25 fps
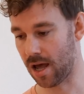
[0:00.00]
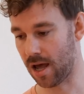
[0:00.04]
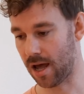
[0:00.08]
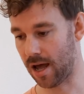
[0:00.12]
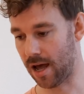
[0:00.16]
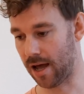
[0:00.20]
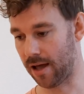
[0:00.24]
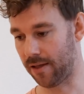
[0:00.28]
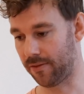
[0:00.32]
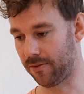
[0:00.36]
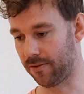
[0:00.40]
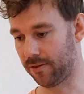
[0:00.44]

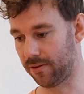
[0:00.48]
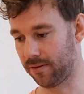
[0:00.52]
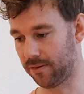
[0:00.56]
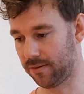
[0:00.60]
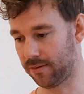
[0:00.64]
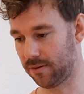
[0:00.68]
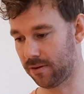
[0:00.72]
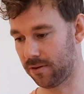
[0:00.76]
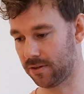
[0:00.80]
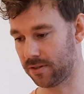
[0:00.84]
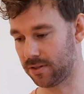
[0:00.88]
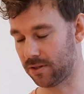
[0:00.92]
And
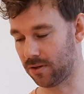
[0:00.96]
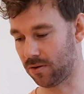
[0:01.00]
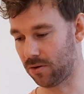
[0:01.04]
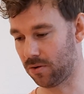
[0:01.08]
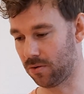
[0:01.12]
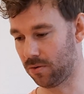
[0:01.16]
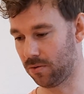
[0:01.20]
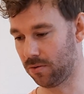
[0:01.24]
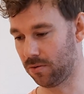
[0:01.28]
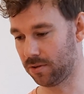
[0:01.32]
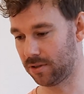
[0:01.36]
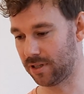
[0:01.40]

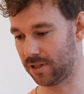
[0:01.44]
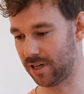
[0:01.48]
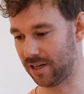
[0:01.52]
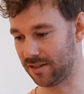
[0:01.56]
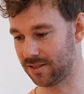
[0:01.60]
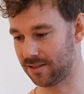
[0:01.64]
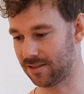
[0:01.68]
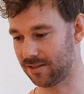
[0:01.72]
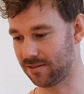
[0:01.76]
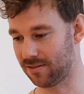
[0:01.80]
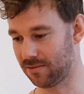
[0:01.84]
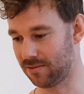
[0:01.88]
so
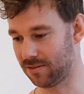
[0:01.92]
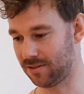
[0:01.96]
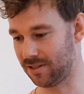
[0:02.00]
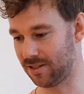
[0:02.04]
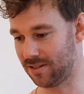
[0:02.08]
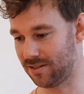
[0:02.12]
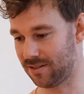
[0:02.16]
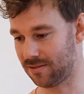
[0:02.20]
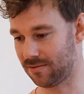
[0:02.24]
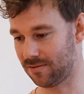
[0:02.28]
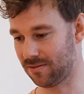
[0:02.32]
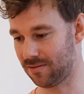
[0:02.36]
there's
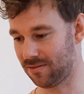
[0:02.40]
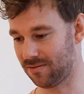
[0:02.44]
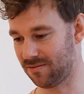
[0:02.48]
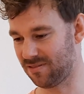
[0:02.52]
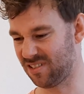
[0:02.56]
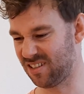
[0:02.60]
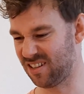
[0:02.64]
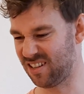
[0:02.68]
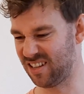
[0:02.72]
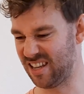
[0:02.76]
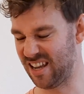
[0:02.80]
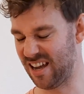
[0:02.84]
this
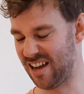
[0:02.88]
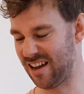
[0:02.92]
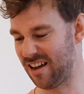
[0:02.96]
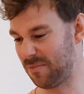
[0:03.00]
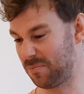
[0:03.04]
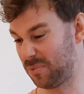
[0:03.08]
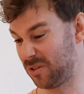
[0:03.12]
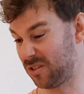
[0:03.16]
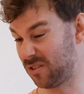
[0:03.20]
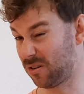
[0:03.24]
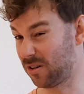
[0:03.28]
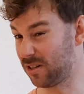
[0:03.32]

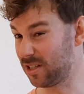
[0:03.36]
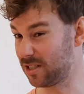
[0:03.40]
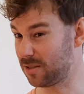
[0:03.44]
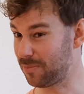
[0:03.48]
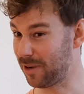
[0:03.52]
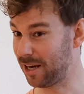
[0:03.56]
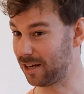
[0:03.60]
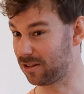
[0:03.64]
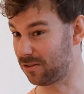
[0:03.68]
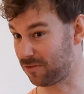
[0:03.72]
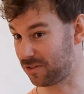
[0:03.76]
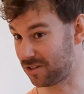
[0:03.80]
absurd
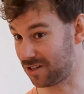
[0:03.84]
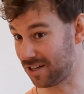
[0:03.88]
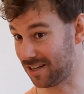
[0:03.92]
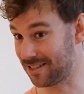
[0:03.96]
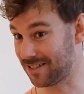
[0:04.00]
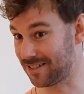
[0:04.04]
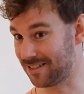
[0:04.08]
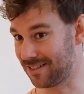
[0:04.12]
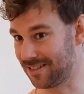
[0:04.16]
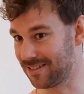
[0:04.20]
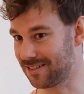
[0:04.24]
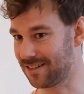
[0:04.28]
aspect of
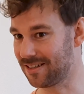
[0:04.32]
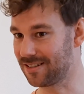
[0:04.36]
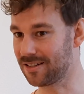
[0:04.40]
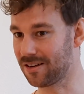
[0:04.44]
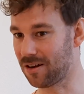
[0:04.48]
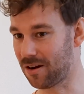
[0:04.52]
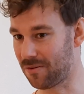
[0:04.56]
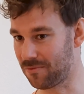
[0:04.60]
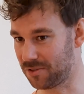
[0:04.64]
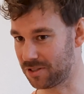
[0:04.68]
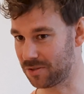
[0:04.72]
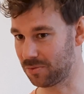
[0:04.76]
justice that
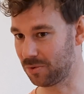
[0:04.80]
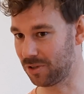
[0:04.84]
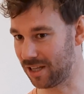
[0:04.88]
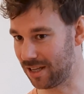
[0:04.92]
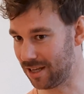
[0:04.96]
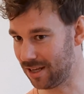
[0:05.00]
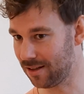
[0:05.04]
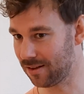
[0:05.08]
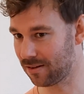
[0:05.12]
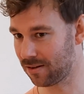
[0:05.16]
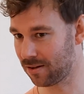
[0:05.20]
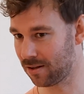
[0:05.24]
comes with
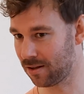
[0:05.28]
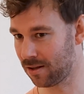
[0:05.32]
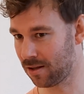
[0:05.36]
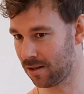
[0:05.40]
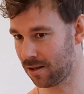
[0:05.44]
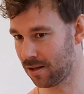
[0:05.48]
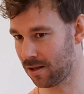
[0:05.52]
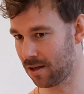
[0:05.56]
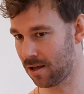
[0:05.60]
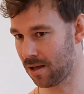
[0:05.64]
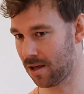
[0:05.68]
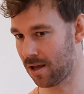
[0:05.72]
heat.
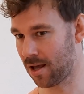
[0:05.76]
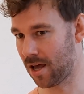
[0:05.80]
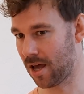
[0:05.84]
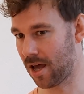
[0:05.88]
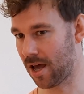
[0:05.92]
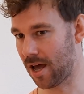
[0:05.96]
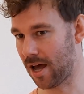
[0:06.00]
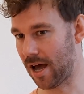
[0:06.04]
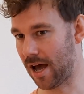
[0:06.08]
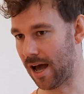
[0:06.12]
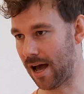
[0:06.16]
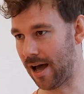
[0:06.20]

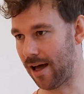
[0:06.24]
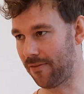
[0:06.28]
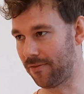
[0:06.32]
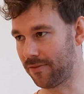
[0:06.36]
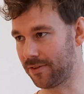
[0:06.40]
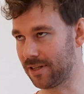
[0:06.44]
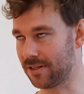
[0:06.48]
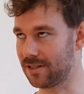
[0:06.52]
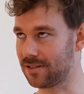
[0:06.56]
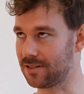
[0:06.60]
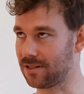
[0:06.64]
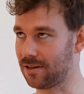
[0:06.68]
And
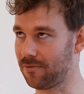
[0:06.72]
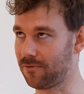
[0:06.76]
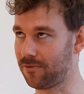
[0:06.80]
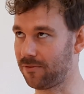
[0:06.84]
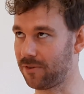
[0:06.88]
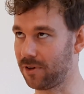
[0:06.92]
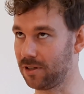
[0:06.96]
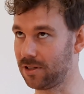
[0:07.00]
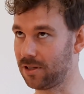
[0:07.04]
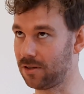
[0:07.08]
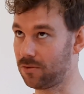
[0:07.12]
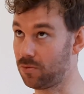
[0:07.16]
that's
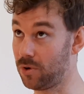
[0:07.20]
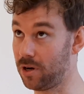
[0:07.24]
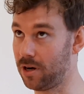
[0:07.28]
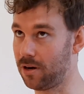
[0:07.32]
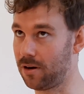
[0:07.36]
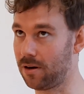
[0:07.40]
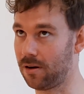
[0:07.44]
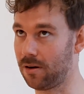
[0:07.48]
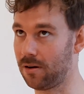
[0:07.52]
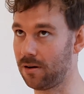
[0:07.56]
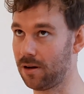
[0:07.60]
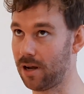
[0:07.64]
something that we
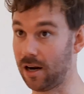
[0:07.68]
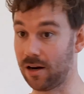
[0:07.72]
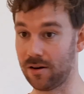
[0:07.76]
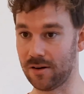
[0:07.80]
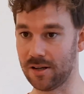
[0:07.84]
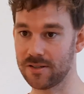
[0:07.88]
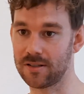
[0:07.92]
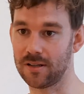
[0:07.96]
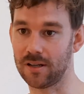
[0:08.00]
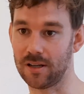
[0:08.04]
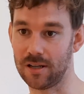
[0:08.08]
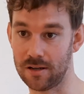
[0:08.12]
are
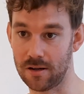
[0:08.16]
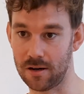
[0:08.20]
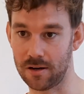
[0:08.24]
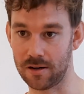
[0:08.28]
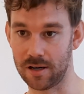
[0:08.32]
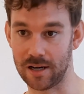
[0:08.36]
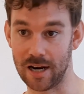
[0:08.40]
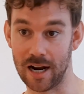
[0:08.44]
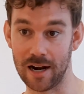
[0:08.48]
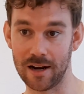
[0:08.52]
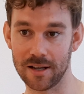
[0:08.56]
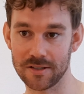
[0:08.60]
agnostic in
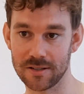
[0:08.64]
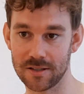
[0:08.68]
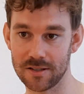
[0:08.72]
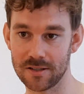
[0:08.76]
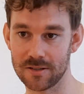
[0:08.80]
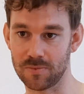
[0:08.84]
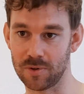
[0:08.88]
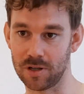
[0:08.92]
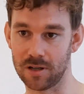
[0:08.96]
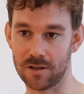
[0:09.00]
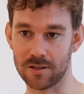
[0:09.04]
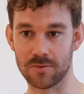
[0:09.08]
our
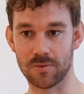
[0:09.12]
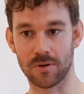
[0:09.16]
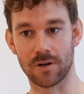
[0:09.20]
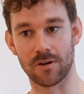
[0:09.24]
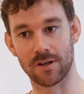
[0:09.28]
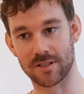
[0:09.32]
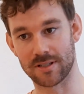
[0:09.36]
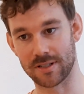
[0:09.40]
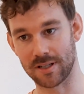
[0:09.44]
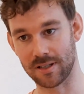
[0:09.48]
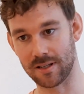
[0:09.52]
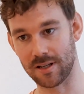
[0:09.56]
analysis because we're
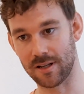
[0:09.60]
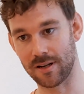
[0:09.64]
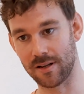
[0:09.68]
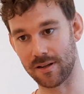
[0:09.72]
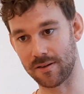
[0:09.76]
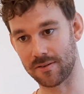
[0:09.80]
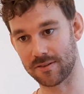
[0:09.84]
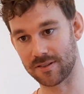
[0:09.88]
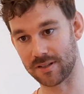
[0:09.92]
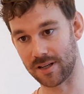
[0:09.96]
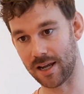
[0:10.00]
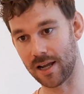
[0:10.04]
on a city
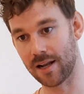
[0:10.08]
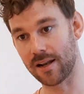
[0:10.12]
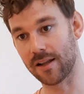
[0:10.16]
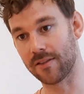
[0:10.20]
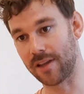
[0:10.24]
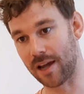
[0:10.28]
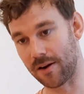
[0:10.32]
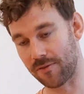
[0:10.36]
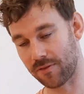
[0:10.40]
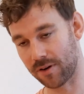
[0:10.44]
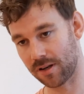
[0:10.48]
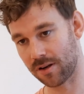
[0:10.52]
scale
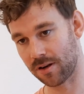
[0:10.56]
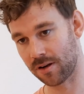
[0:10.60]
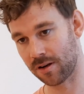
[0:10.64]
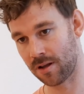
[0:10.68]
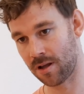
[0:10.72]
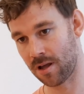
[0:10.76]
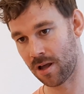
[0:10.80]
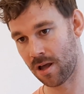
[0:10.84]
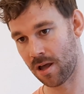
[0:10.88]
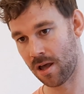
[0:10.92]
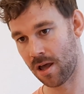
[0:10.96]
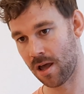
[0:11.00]
and average.
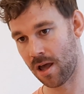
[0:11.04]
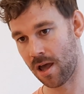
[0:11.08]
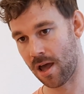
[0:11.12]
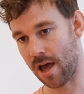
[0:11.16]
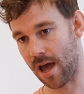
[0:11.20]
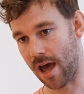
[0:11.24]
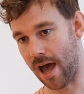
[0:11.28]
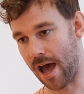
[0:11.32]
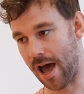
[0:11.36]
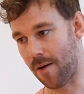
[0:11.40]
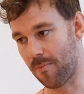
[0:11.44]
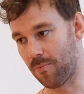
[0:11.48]

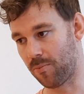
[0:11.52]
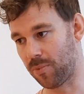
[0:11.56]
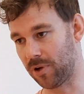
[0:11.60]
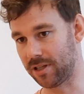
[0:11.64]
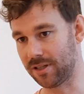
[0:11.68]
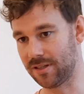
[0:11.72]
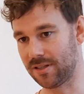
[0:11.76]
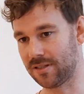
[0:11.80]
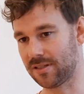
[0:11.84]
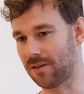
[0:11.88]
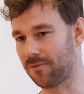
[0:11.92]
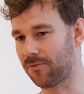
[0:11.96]

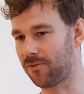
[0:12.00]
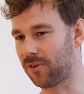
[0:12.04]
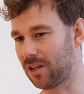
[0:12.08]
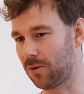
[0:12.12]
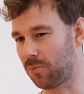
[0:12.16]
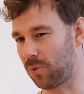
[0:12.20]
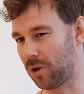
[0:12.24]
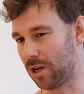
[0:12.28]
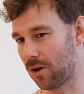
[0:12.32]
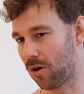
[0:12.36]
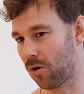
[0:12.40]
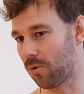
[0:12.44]
But it's something
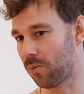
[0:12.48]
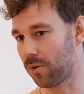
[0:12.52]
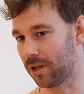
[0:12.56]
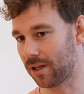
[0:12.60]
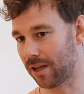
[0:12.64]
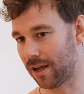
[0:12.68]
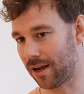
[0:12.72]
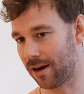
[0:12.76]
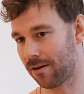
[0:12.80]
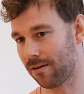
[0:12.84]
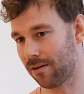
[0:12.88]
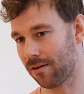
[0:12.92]
that we know we
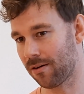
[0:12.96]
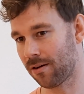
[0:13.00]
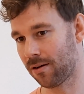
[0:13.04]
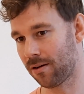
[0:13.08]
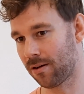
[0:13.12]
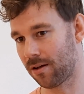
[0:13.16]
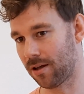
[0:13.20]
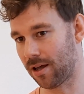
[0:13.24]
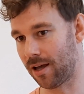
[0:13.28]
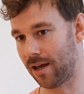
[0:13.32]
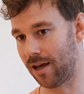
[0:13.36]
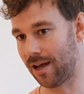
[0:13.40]
there
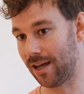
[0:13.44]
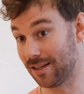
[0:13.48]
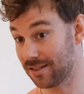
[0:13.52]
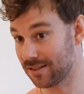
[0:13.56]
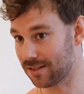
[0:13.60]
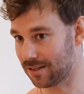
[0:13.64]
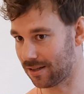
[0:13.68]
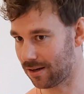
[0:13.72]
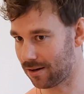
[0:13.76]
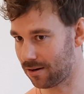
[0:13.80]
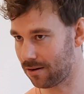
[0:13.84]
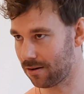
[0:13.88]

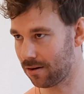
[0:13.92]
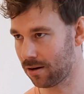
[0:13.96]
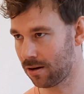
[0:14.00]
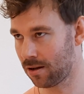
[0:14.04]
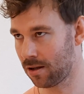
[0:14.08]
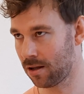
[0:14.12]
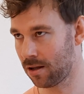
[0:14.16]
is there.